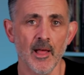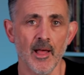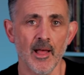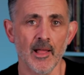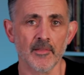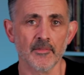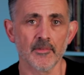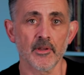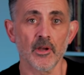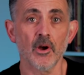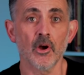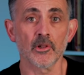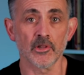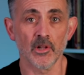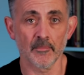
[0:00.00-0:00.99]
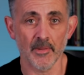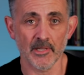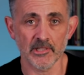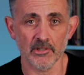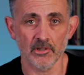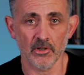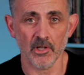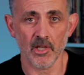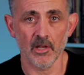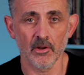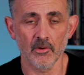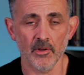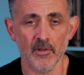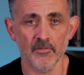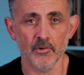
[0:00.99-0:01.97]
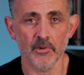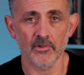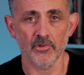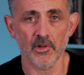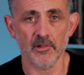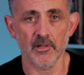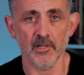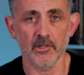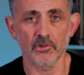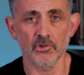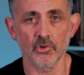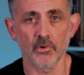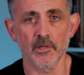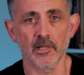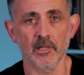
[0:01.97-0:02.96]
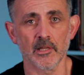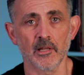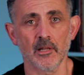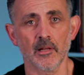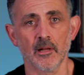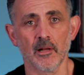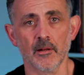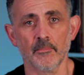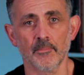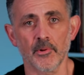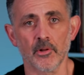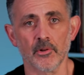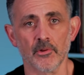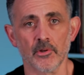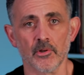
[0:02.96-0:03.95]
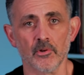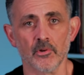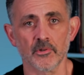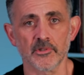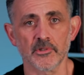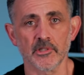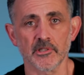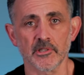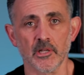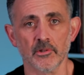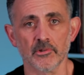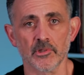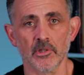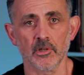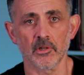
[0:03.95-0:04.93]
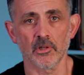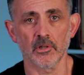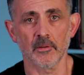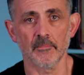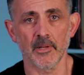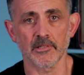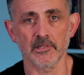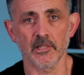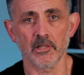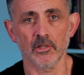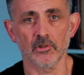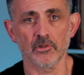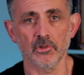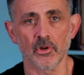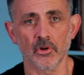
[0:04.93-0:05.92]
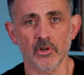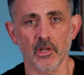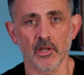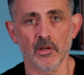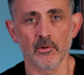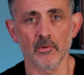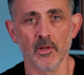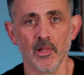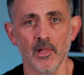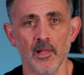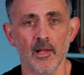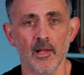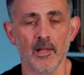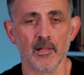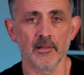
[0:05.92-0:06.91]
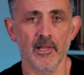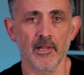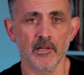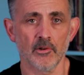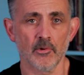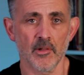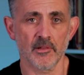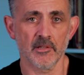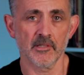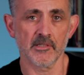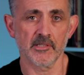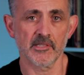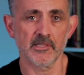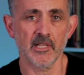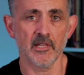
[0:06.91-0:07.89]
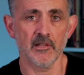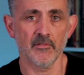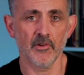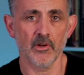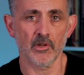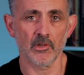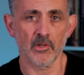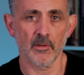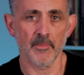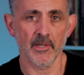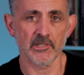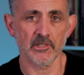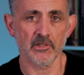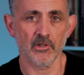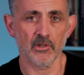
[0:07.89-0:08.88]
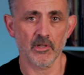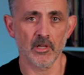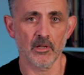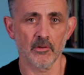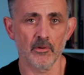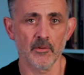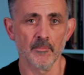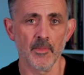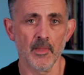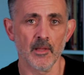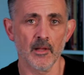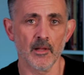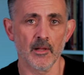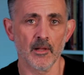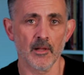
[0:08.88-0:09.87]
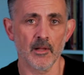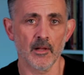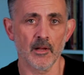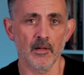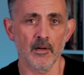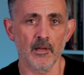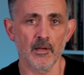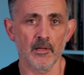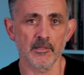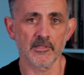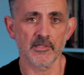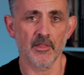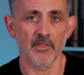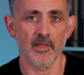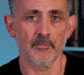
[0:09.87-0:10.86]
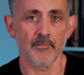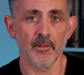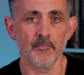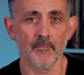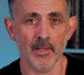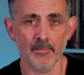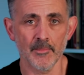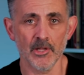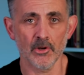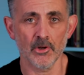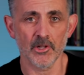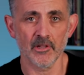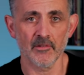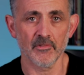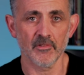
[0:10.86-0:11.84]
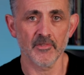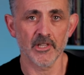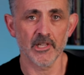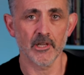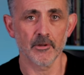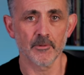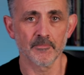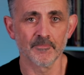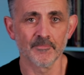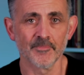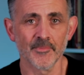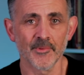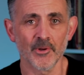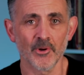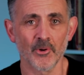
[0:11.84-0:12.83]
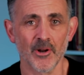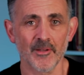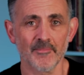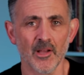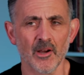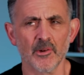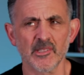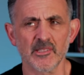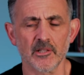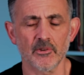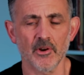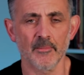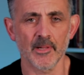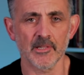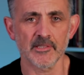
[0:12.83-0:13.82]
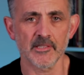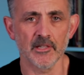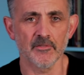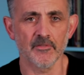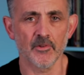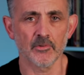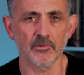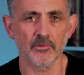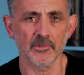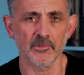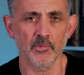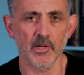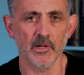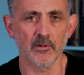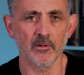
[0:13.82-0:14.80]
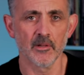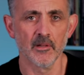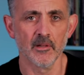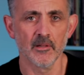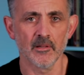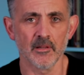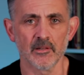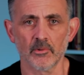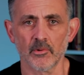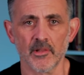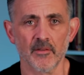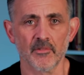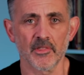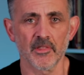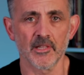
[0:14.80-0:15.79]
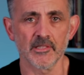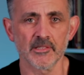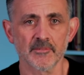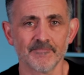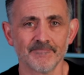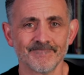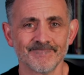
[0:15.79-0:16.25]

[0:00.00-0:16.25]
And onlinemagic.co, if you're interested in joining up on the course, just go to onlinemagic.co. And any questions, steve at onlinemagic.co, uh, I'll answer them, maybe on another video. All right, oh, Instagram at Steve Faulkner as well, and all the other things.